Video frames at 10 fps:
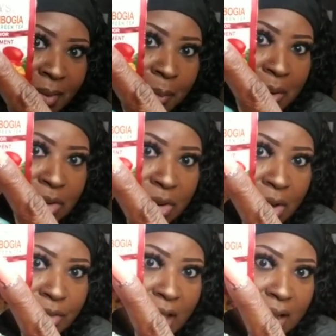But you
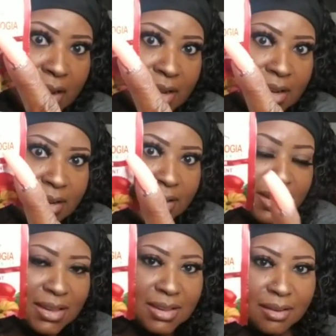know, that
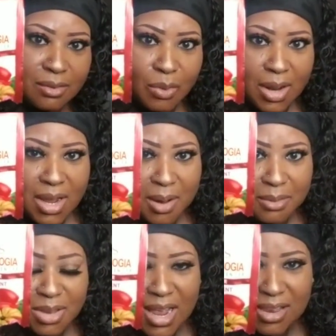is what
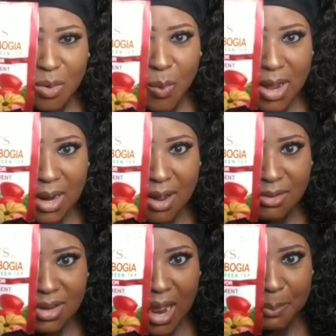helps. That's a weight
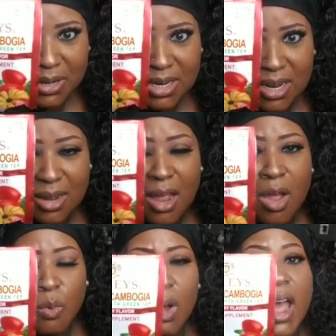loss type of tea.
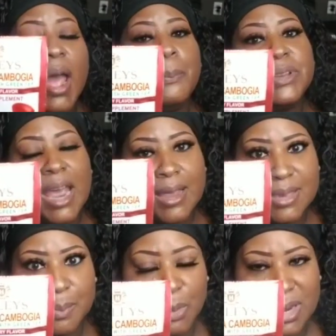Well, appetite
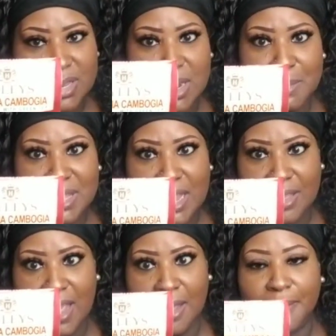suppressant. Let me say
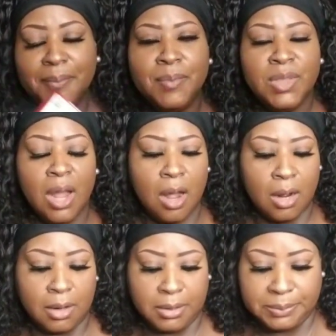that.
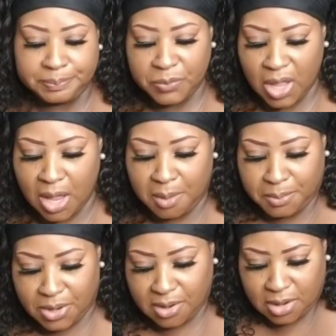
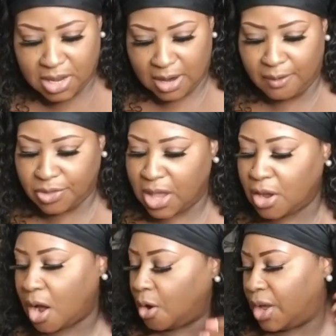Helps get everything
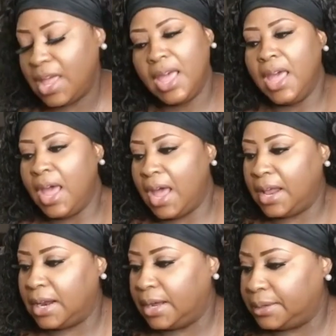going.
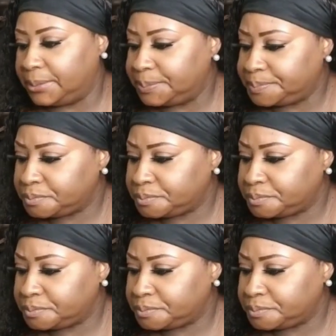And